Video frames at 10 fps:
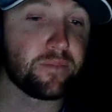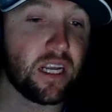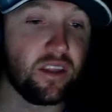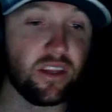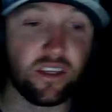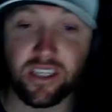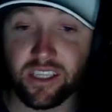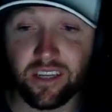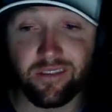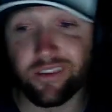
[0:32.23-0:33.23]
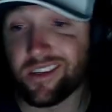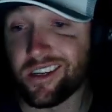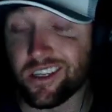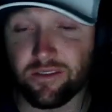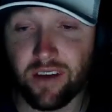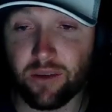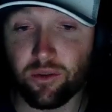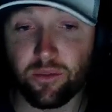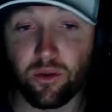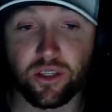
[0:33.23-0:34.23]
1650 does fine
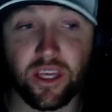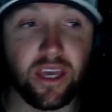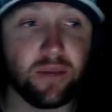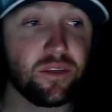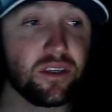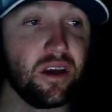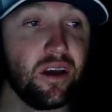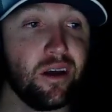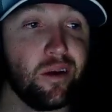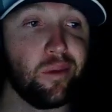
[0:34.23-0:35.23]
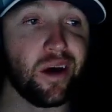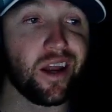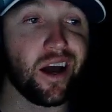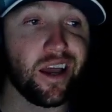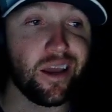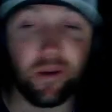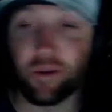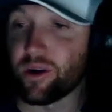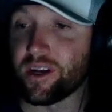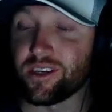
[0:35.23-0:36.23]
with most games, but I am
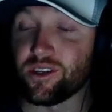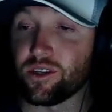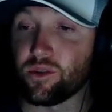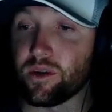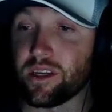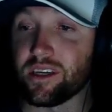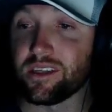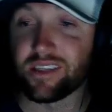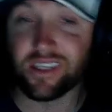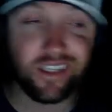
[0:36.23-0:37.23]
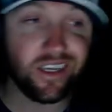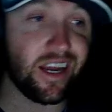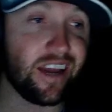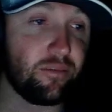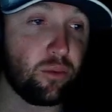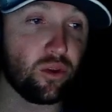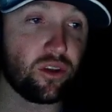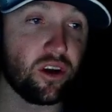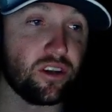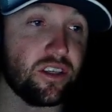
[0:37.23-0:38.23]
upgrading to the 2060 and I have both
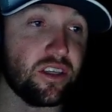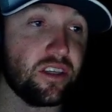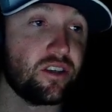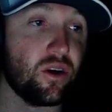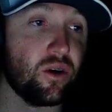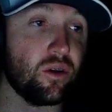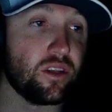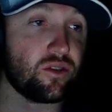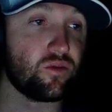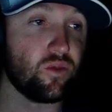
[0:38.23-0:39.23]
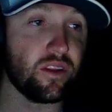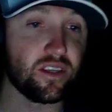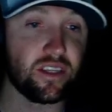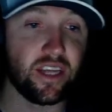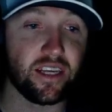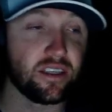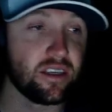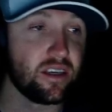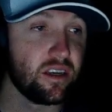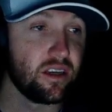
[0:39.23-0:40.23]
cards in, so let's run this test.
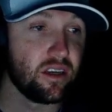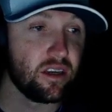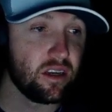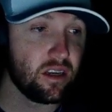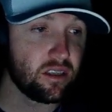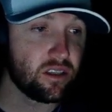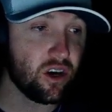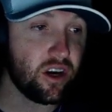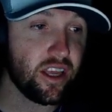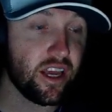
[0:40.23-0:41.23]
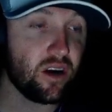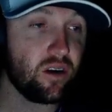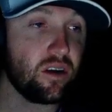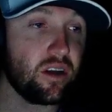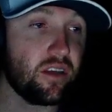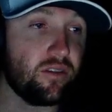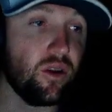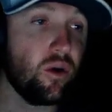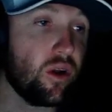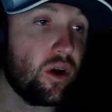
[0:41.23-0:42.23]
Starting out, if you
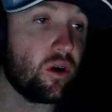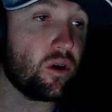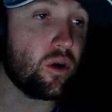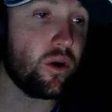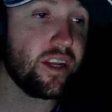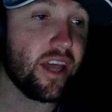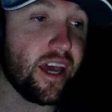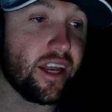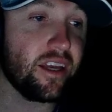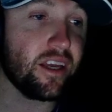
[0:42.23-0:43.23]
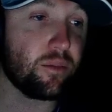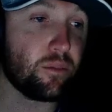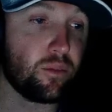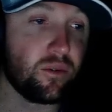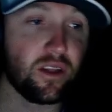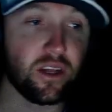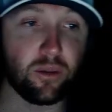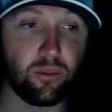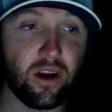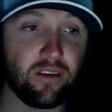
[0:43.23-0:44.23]
don't know, go ahead to edit and click on
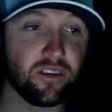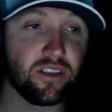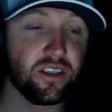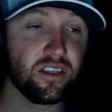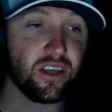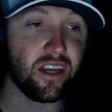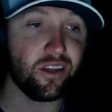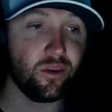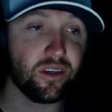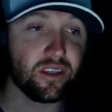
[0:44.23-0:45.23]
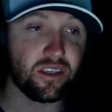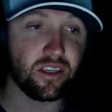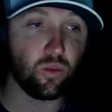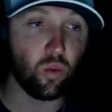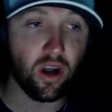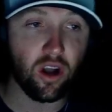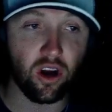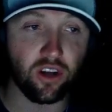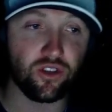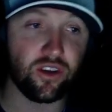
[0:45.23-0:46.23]
preferences and you can see what
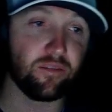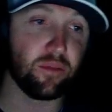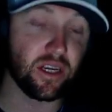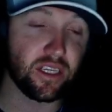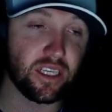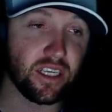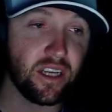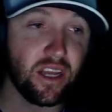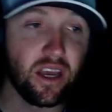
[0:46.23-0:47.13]
cards you have plugged in.